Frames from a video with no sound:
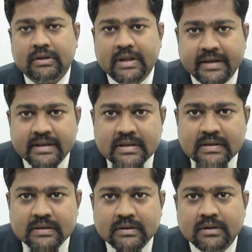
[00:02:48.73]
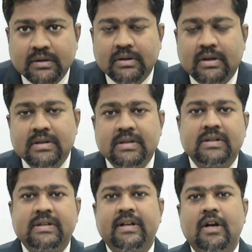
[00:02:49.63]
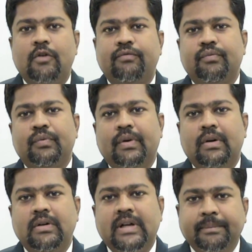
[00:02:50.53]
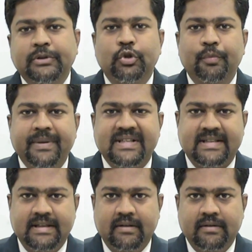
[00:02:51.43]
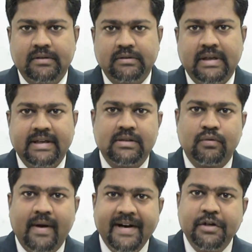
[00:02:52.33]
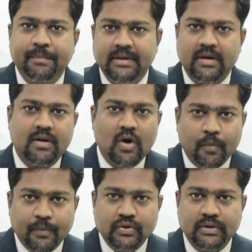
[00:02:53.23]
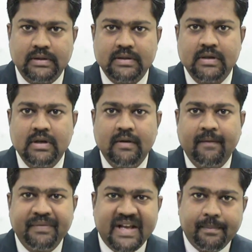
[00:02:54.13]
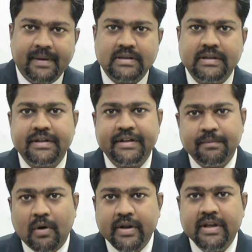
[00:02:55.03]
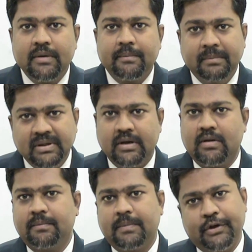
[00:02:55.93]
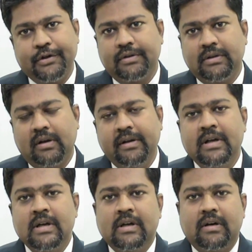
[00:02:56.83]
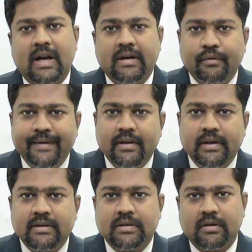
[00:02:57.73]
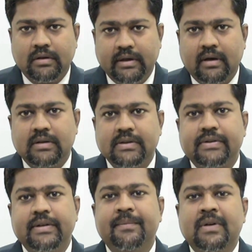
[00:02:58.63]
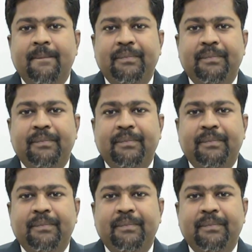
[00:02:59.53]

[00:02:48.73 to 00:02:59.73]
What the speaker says: that is consisting of WBC, that is white blood corpuscles. They are present in body, blood particularly. Try to recollect circulatory system,